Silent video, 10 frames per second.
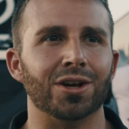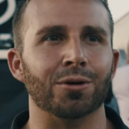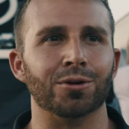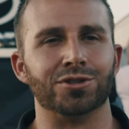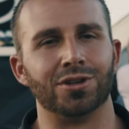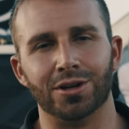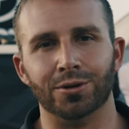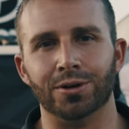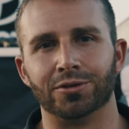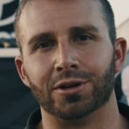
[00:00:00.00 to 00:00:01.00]
you know, which I
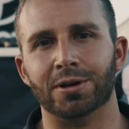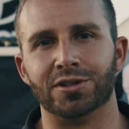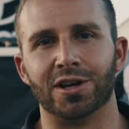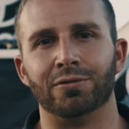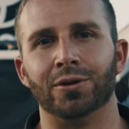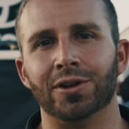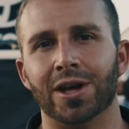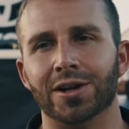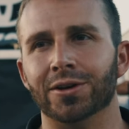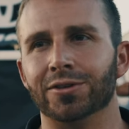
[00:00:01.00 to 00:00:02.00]
knew he was going to be a tough one in
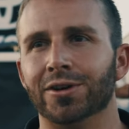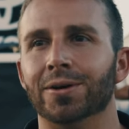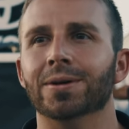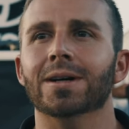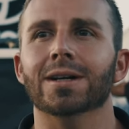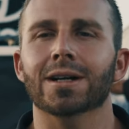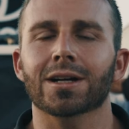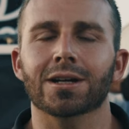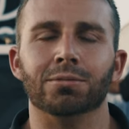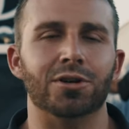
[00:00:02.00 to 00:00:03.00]
that deal. So
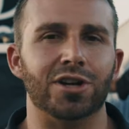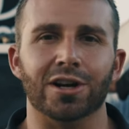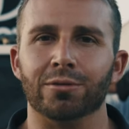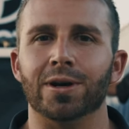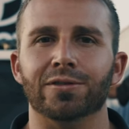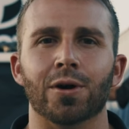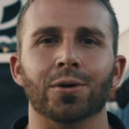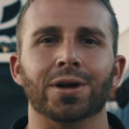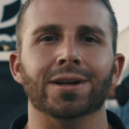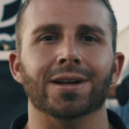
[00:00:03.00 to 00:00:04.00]
appreciate everybody
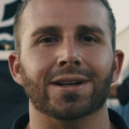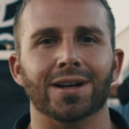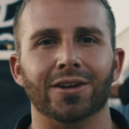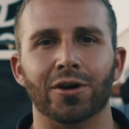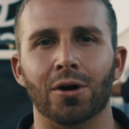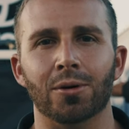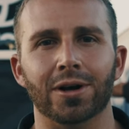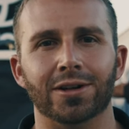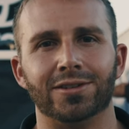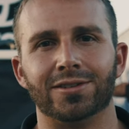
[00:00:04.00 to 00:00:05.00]
voting, as
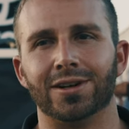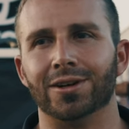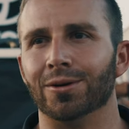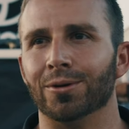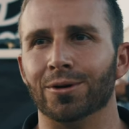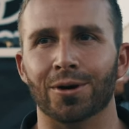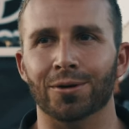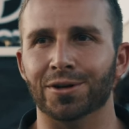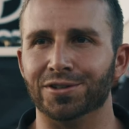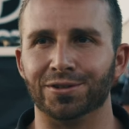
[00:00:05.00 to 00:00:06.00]
always. I know we're
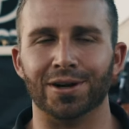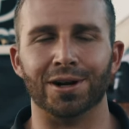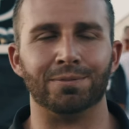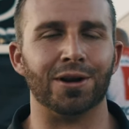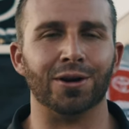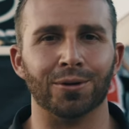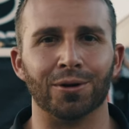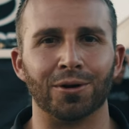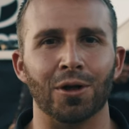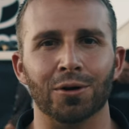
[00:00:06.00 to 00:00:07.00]
always right up there. We
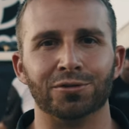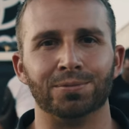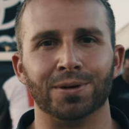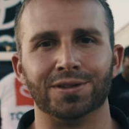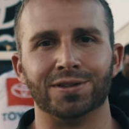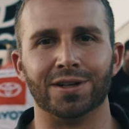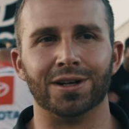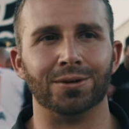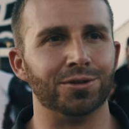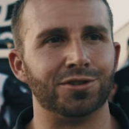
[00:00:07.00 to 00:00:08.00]
were close, but
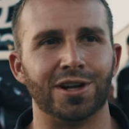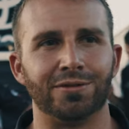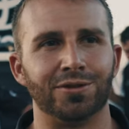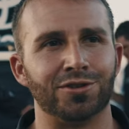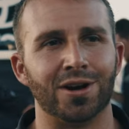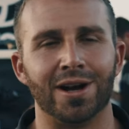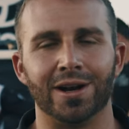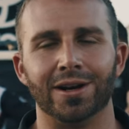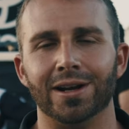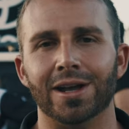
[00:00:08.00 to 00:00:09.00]
we'll just have to try
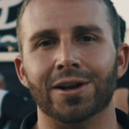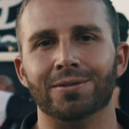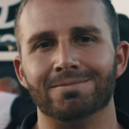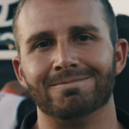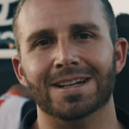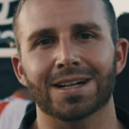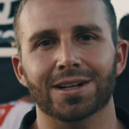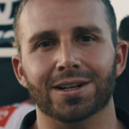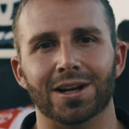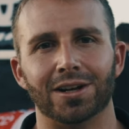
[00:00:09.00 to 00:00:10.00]
at it again
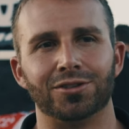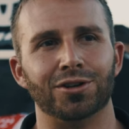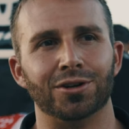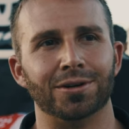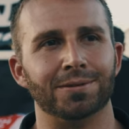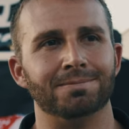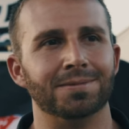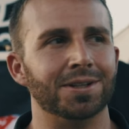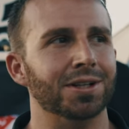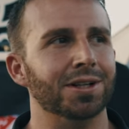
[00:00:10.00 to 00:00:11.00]
next year.
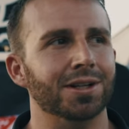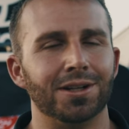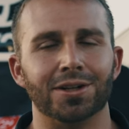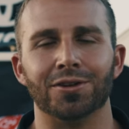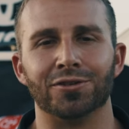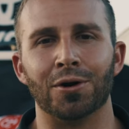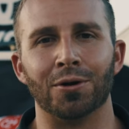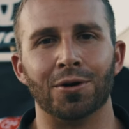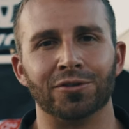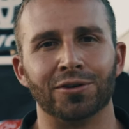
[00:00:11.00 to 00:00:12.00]
And in the
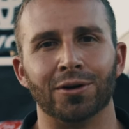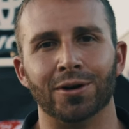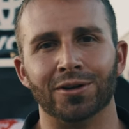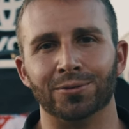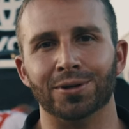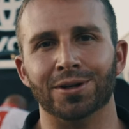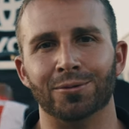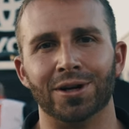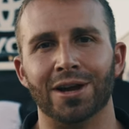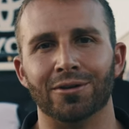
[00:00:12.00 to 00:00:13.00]
starting All-Star race, we
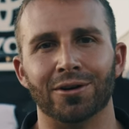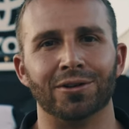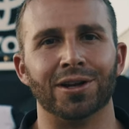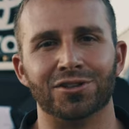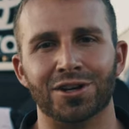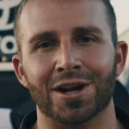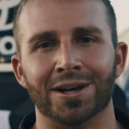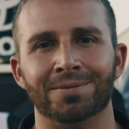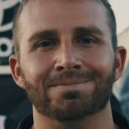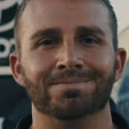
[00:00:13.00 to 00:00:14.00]
gave it everything she
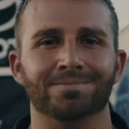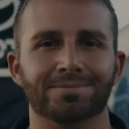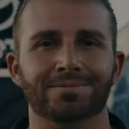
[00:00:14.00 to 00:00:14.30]
had.